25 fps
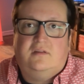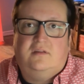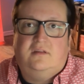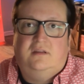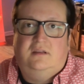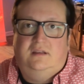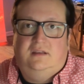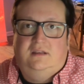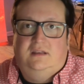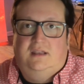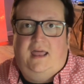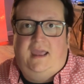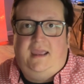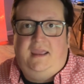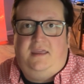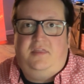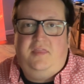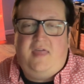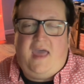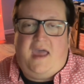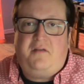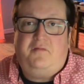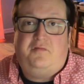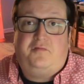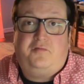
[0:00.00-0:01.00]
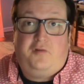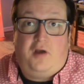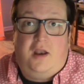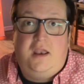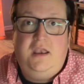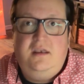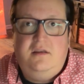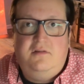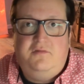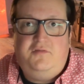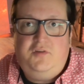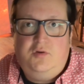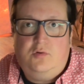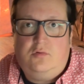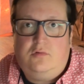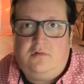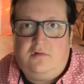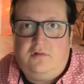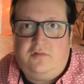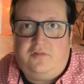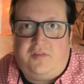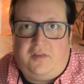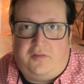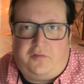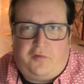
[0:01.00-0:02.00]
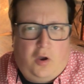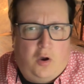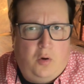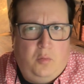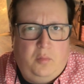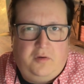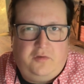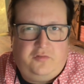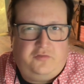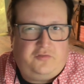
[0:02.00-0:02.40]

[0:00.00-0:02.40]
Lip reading: like that friend of yours that's always